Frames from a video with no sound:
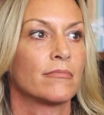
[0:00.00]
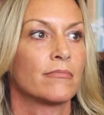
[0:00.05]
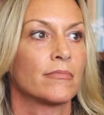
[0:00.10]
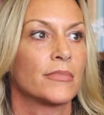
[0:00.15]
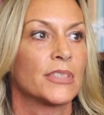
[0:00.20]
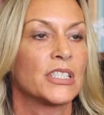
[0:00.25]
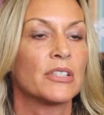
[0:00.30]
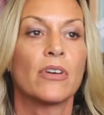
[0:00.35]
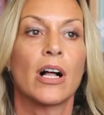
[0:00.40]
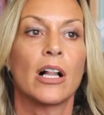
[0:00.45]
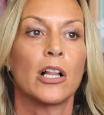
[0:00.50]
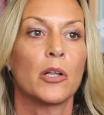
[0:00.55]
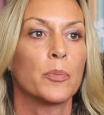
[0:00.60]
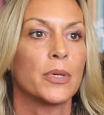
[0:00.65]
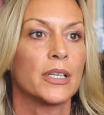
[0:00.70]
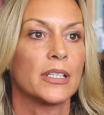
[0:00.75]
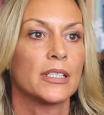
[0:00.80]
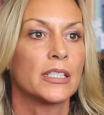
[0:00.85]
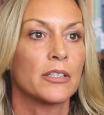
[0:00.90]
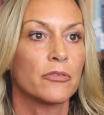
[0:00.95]
develop
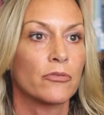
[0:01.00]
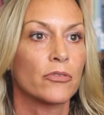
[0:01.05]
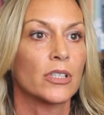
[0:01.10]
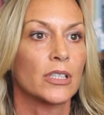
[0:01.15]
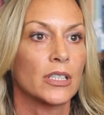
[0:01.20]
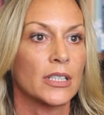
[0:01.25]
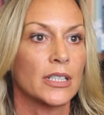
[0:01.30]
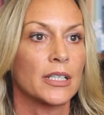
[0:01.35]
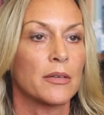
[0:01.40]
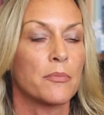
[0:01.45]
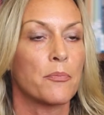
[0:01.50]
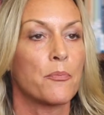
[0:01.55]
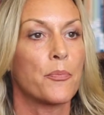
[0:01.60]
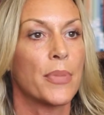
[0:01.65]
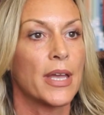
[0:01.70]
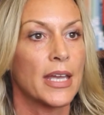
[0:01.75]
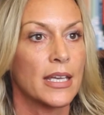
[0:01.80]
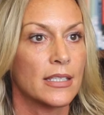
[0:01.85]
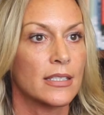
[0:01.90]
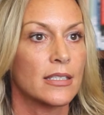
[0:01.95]
it differently
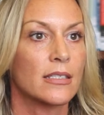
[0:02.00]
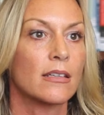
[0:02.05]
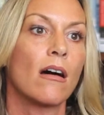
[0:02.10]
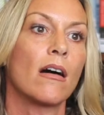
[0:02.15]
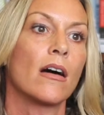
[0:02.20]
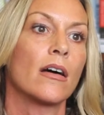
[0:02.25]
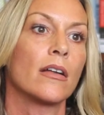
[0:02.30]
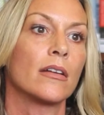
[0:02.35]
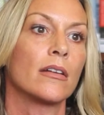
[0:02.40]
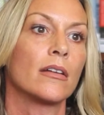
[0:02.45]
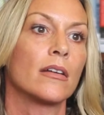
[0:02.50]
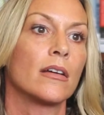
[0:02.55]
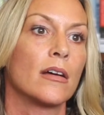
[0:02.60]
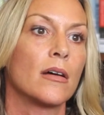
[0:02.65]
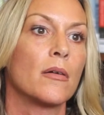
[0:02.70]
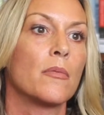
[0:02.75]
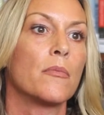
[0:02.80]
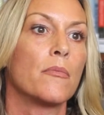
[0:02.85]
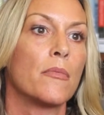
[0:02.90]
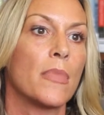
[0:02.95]
based on
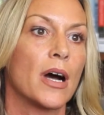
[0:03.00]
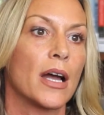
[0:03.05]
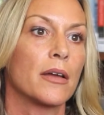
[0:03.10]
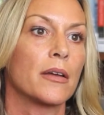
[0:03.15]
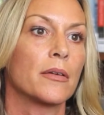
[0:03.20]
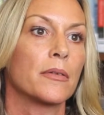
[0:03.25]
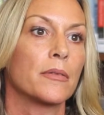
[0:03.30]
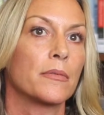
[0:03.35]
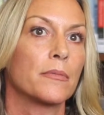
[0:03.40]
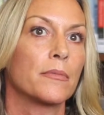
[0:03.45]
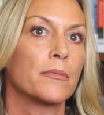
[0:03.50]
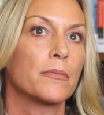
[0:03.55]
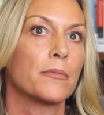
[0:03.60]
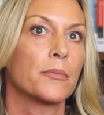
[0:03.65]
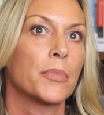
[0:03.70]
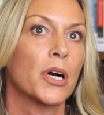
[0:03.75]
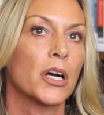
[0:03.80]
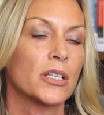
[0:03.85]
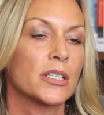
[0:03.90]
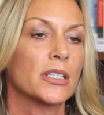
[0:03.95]
my
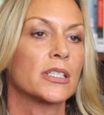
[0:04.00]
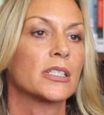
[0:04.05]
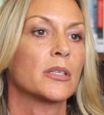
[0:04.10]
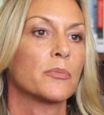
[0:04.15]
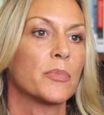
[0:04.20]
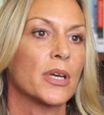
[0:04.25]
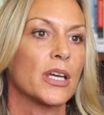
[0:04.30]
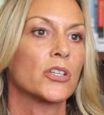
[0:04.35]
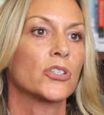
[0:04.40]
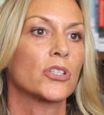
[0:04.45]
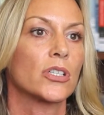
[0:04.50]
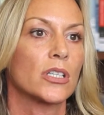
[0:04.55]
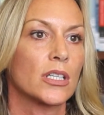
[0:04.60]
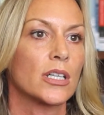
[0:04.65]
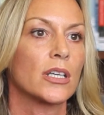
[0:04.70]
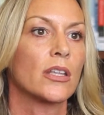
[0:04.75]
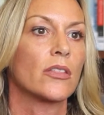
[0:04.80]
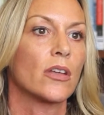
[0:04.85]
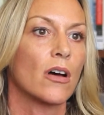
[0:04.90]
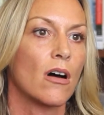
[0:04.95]
participation
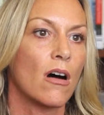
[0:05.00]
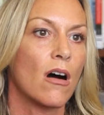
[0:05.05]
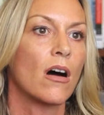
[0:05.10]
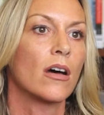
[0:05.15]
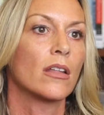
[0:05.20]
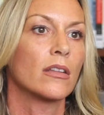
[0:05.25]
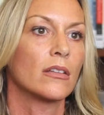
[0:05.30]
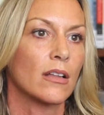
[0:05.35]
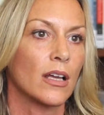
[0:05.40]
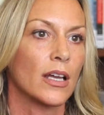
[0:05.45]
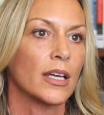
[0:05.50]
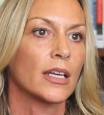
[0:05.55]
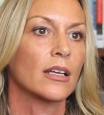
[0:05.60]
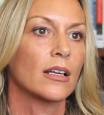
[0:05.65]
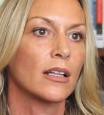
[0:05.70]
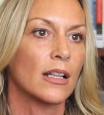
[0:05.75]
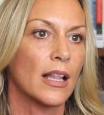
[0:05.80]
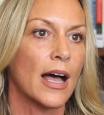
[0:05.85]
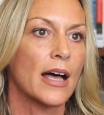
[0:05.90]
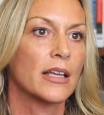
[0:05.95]
in the online
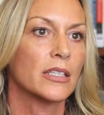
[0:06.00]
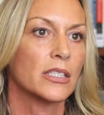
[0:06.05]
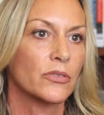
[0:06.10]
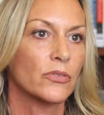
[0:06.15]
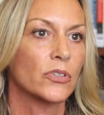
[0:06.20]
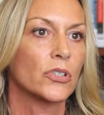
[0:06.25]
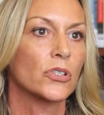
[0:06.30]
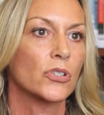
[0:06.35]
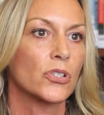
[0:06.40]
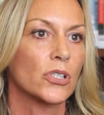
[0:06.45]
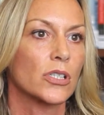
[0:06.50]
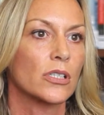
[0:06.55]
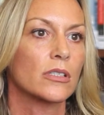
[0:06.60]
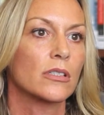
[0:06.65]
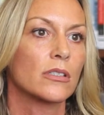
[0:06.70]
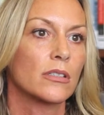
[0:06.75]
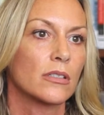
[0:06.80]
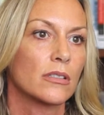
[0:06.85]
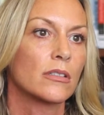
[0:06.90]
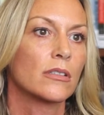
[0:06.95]
class version.
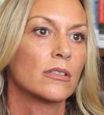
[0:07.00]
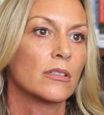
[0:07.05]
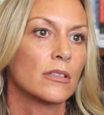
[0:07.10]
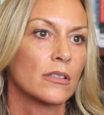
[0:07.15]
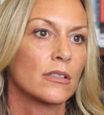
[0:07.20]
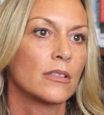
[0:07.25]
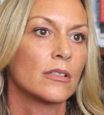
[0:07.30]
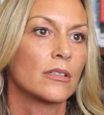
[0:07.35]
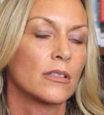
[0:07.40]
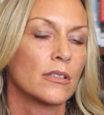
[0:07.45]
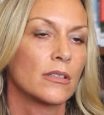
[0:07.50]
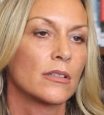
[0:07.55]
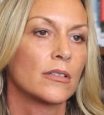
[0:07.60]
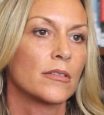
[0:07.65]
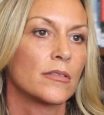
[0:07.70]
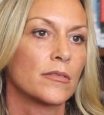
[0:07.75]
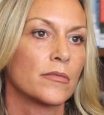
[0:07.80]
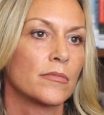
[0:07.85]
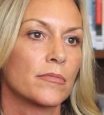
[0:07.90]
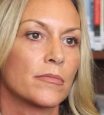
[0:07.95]

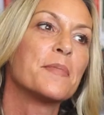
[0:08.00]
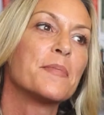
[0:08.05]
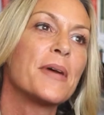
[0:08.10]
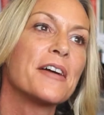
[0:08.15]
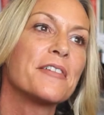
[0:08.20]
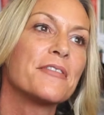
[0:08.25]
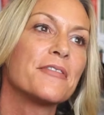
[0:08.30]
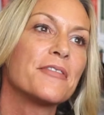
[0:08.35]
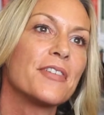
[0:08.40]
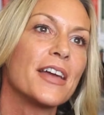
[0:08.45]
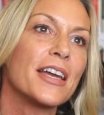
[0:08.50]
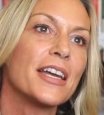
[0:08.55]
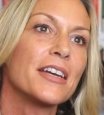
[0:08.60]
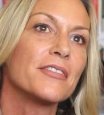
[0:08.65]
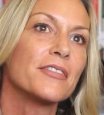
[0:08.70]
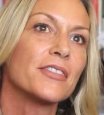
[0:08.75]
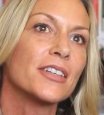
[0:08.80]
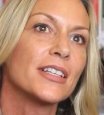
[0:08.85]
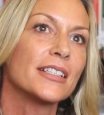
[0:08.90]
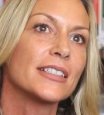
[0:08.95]
My
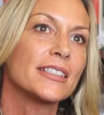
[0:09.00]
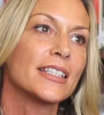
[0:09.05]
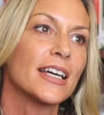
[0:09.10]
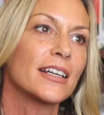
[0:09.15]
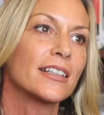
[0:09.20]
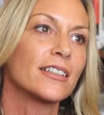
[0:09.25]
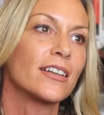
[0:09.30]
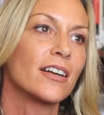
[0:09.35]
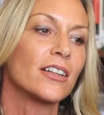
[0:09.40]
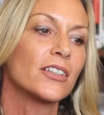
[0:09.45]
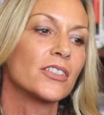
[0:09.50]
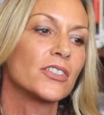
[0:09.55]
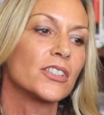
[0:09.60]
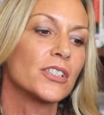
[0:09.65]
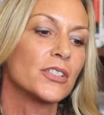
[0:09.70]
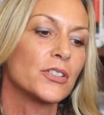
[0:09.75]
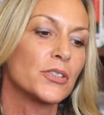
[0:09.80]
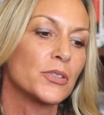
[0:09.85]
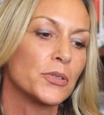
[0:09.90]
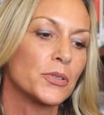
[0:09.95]
favorite technology
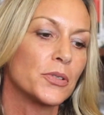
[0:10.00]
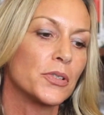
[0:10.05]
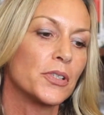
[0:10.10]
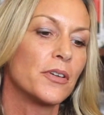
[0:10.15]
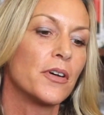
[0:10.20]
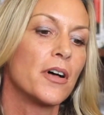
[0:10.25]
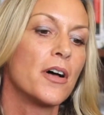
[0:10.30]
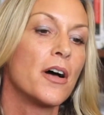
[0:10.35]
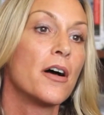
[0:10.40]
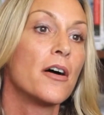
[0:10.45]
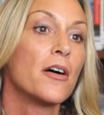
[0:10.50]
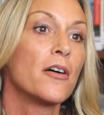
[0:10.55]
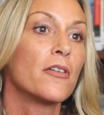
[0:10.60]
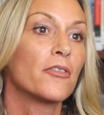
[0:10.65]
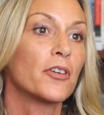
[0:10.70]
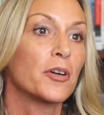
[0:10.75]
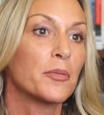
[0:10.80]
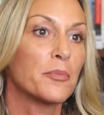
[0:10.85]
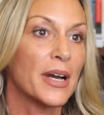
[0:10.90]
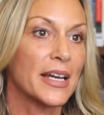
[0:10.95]
tool
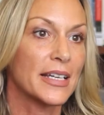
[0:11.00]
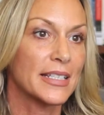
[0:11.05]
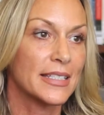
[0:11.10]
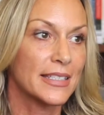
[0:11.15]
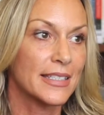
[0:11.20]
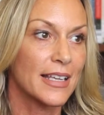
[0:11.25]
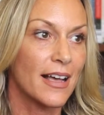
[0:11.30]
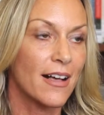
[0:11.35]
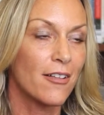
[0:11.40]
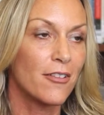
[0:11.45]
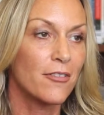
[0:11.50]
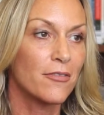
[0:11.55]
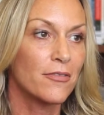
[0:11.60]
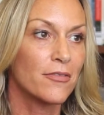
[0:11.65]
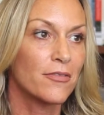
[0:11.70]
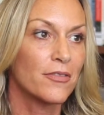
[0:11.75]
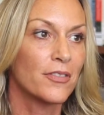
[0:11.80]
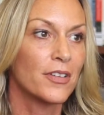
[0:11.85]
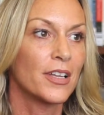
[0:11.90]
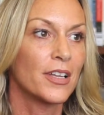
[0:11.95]
for myself